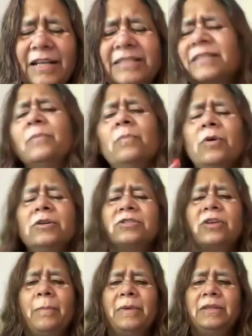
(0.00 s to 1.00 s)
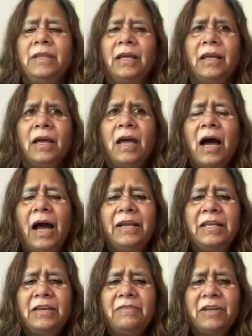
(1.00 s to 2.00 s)
That's the most common thing.
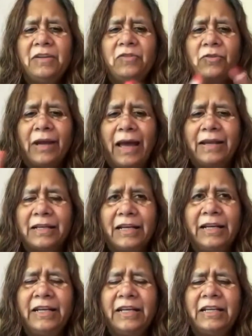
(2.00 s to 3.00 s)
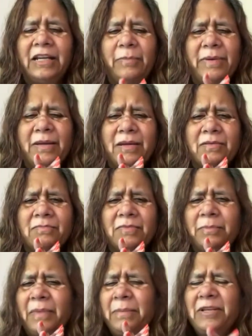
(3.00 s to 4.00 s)
And even if you can clean it,
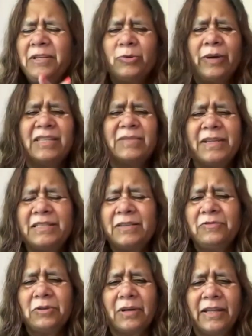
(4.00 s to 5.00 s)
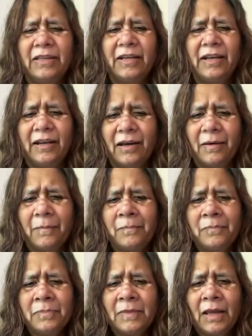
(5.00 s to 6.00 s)
it might be too expensive to clean the data.
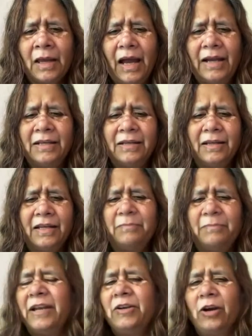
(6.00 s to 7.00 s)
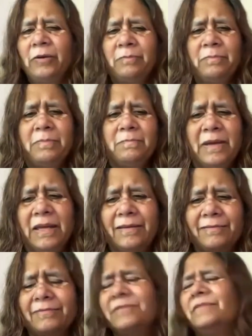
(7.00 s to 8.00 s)
And it might not
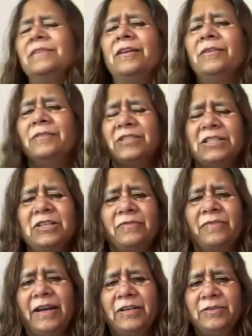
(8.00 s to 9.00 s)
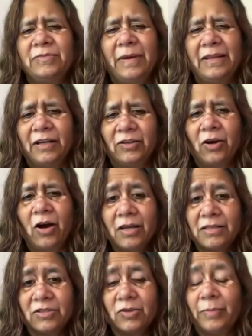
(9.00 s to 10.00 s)
be justified to spend that cost.